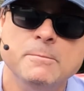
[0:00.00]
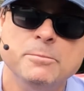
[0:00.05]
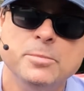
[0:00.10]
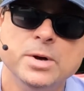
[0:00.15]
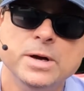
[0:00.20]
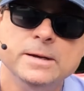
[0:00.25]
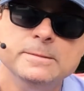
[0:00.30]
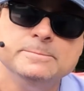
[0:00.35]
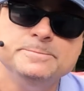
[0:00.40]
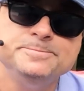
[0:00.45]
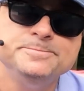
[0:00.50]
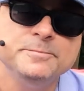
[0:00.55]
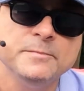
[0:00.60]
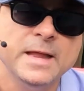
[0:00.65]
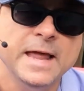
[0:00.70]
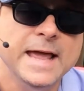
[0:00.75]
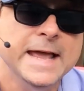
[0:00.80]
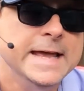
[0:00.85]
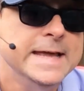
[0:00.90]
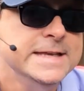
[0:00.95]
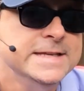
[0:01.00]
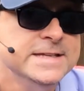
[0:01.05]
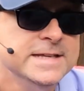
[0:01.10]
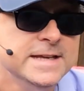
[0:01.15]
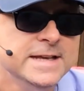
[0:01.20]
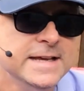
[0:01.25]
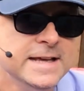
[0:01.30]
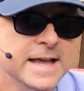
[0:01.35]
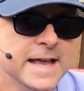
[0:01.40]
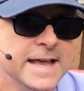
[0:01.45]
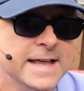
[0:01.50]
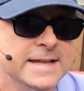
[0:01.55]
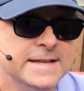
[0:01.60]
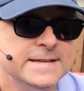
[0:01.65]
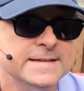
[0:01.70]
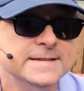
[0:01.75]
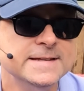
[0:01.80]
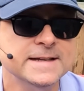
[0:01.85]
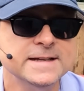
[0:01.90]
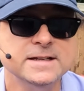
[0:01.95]
but aging
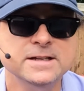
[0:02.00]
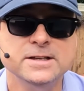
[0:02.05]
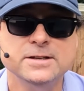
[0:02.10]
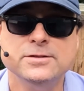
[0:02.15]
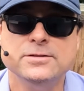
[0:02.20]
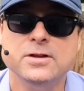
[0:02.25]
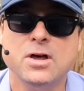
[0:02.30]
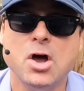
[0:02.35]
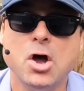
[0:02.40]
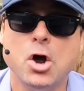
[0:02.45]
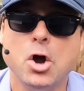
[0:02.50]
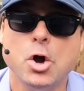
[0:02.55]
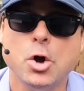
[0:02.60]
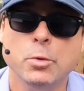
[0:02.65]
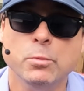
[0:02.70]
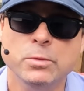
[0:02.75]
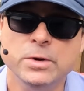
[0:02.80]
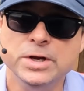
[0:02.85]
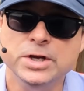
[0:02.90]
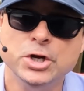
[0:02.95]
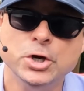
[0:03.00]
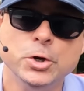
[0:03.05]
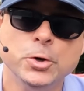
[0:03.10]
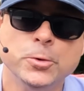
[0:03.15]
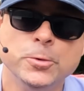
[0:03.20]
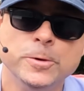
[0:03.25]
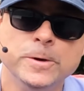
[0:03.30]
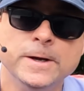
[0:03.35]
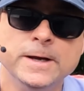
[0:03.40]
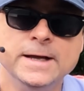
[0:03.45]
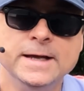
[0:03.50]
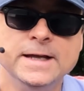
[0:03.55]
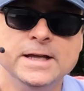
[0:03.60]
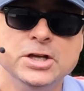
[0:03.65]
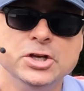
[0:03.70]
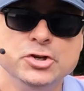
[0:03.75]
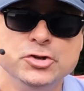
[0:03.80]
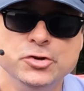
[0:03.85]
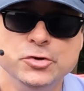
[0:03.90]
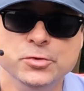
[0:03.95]
and sickness are recurring
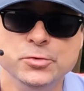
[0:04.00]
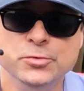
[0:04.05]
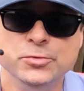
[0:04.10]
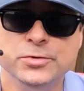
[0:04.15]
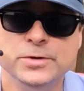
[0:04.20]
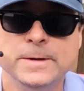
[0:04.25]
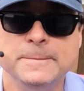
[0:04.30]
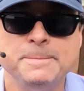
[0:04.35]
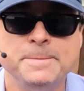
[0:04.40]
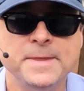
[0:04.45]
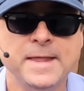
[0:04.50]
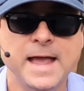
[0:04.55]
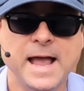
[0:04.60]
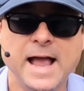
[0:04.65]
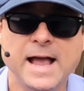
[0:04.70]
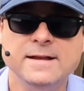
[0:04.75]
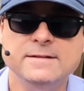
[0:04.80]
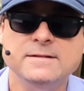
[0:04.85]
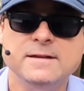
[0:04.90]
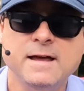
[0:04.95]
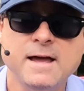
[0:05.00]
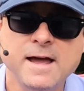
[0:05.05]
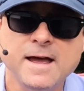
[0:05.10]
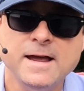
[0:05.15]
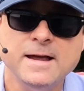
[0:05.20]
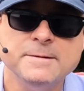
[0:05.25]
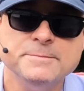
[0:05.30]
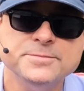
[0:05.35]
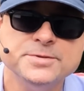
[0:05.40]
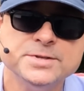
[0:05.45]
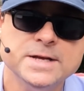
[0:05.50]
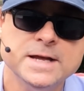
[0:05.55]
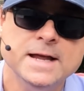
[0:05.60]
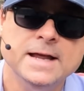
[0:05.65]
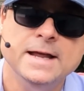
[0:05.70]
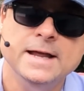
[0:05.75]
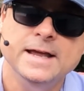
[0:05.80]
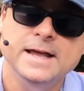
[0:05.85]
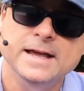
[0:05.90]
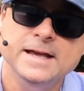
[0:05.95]
issues. At times,
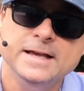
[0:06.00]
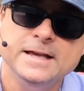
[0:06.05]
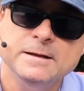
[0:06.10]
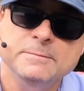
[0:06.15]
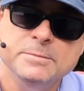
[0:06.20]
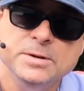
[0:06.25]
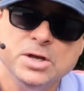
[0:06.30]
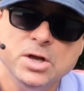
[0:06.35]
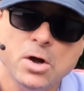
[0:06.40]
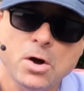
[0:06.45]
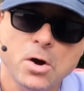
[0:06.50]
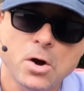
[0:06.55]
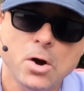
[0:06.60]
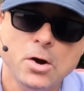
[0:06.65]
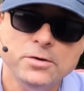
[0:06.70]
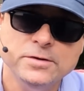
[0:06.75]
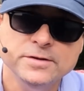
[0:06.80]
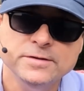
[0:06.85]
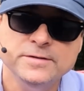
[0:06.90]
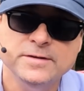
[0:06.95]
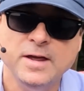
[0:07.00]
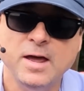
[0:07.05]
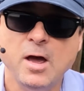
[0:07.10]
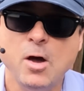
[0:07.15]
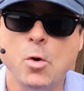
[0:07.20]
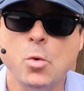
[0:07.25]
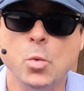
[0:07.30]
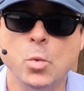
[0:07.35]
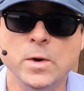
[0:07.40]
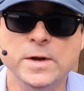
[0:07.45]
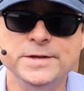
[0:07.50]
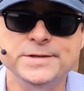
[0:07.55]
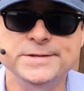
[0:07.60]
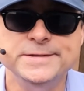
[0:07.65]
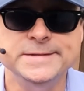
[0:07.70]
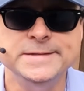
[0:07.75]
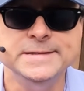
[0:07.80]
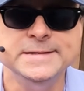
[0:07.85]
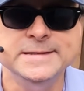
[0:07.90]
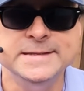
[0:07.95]
it can be hard to tell which
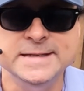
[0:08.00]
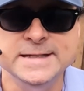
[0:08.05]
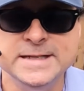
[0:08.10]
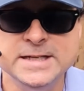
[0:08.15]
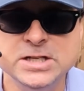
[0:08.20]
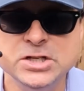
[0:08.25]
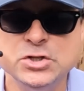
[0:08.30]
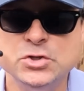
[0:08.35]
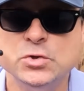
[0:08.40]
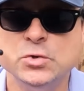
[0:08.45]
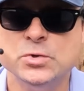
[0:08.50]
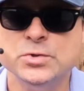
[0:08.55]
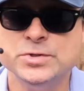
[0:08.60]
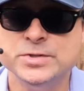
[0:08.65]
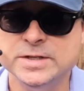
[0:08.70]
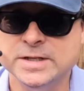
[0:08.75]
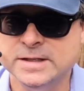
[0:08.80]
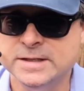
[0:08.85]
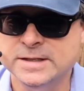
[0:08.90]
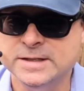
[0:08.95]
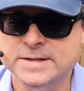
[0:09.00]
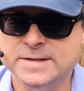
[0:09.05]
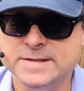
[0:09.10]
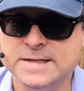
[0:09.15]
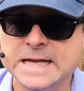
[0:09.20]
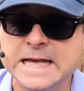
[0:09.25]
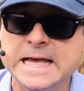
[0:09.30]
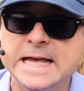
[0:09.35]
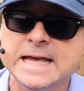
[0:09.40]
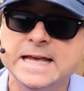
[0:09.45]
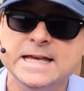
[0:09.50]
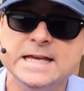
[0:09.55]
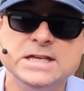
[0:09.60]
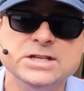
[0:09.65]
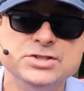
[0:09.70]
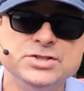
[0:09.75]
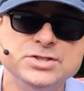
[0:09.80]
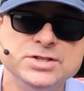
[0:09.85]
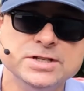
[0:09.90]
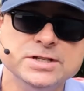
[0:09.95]
disease or sickness
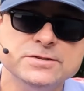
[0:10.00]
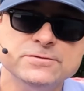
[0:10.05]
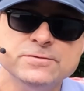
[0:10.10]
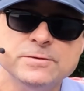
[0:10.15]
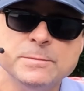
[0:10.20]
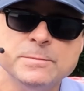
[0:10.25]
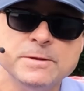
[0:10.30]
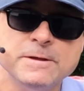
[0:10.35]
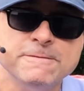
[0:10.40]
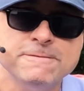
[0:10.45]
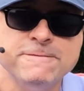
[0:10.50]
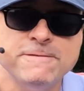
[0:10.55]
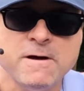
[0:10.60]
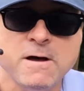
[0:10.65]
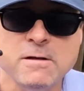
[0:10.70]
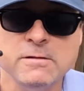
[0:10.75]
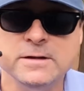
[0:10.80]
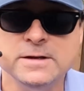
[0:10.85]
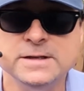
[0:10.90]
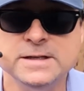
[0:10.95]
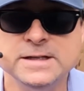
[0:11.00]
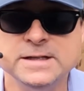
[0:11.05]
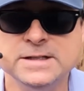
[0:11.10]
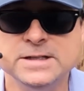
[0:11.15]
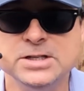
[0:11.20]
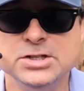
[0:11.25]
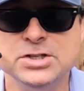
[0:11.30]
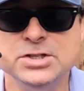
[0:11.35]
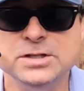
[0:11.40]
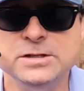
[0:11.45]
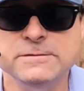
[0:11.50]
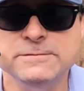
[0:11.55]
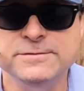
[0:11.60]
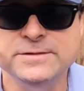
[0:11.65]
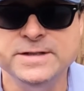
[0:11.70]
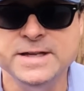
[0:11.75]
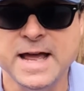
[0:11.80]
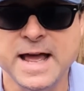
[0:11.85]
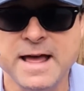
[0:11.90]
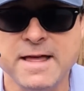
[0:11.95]
is just from the fallen condition
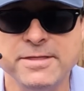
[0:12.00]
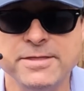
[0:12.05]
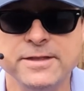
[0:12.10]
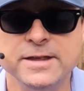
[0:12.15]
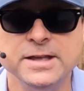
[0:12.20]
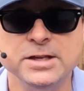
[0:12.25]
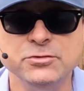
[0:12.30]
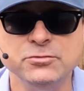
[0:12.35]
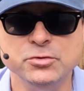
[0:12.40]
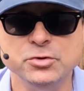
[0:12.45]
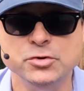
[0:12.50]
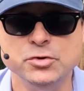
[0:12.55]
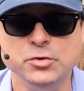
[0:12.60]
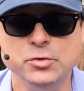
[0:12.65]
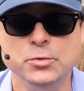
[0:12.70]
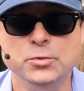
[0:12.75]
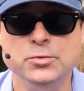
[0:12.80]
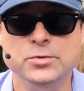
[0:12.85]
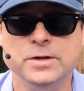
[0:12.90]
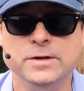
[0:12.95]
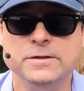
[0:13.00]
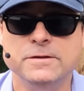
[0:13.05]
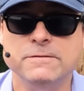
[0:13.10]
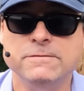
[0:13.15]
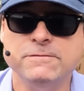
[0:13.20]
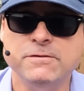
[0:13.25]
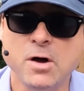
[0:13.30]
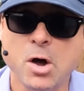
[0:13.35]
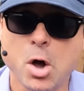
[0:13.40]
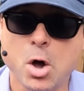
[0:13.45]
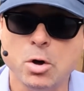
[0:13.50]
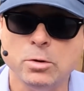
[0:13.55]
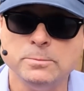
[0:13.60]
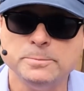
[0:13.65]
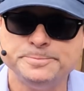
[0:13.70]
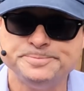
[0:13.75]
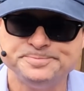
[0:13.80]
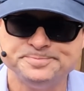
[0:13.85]
of death introduced at the fall